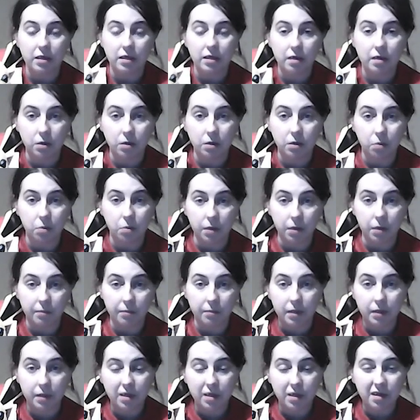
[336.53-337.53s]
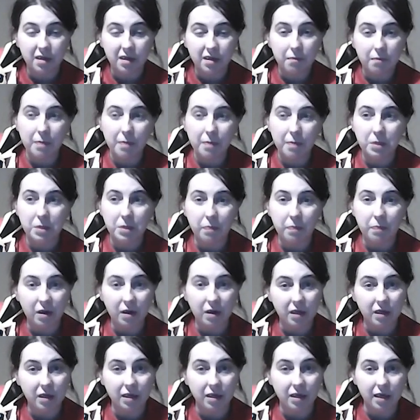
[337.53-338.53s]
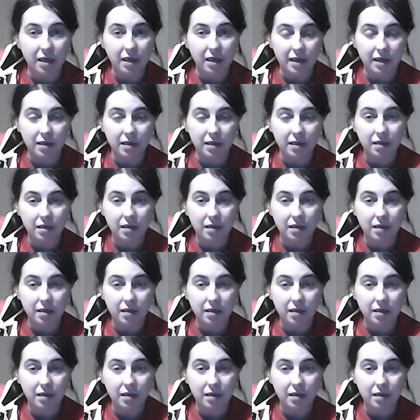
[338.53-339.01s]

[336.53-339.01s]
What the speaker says: I call him. Maybe sparkling like